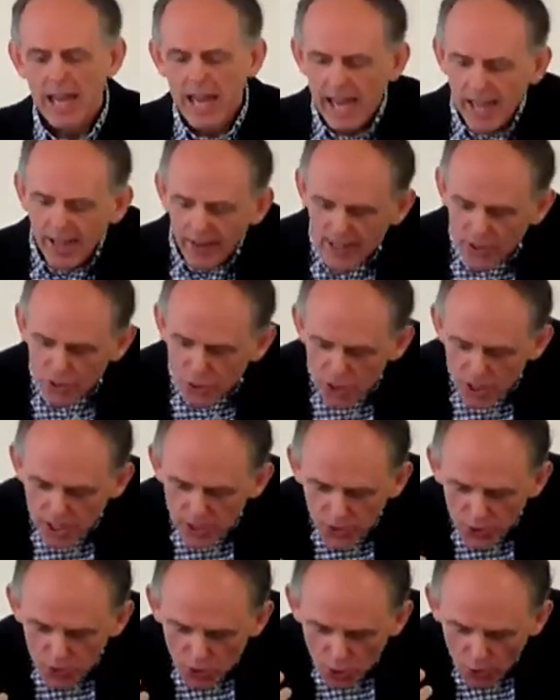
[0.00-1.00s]
It is
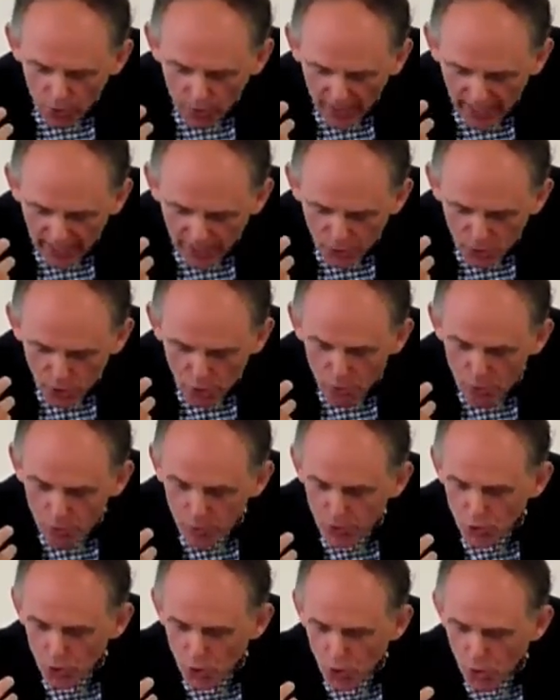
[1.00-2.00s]
Jesus Christ who
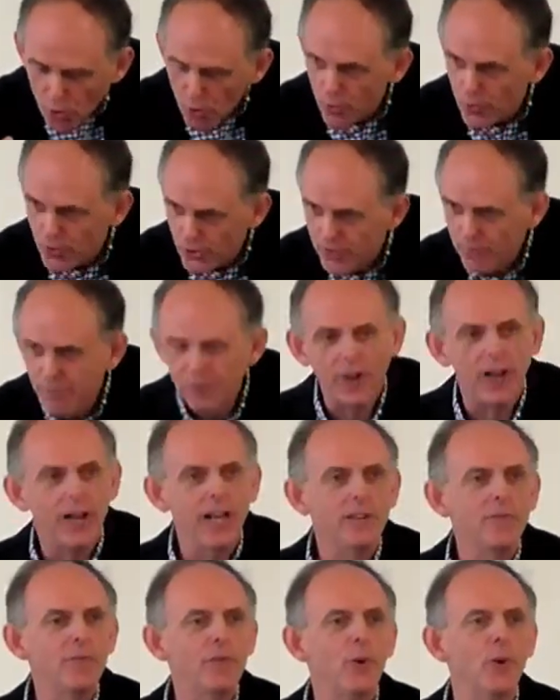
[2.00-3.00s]
was
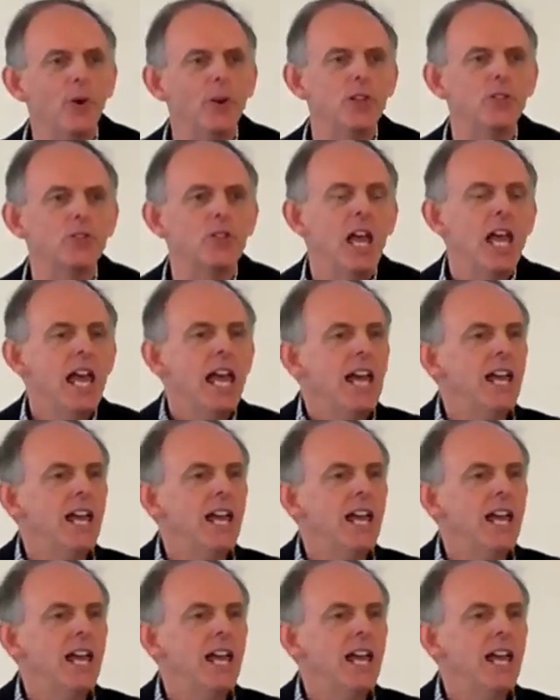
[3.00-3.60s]
crucified for us.